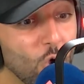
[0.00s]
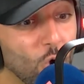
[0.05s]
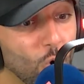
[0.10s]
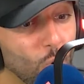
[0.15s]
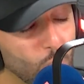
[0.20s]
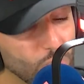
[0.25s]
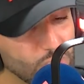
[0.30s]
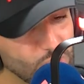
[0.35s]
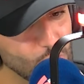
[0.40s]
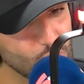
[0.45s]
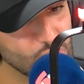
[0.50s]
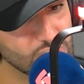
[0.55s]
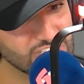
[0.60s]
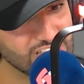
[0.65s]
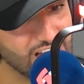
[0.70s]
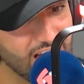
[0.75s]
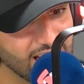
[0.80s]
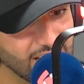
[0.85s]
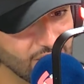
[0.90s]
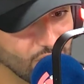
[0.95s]
Or would you
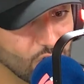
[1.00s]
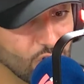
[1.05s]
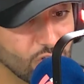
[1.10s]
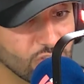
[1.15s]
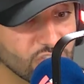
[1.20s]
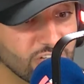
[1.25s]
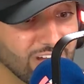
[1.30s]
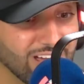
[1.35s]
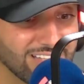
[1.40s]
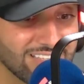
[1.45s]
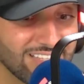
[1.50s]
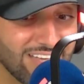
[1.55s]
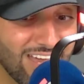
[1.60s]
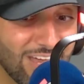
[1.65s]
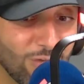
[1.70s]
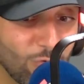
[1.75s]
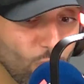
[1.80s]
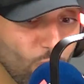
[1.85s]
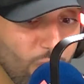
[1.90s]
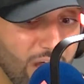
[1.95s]
sign a contract
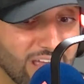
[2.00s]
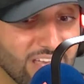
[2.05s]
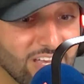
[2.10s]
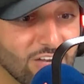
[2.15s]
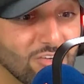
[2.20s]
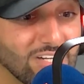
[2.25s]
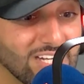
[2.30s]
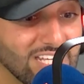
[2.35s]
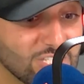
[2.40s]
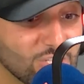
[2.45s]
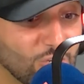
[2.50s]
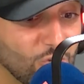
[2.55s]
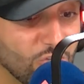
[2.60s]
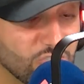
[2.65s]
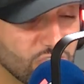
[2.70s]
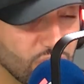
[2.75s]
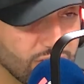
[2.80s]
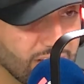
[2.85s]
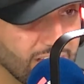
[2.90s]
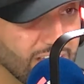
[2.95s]
and whack a release
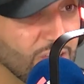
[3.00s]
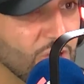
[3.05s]
clause on there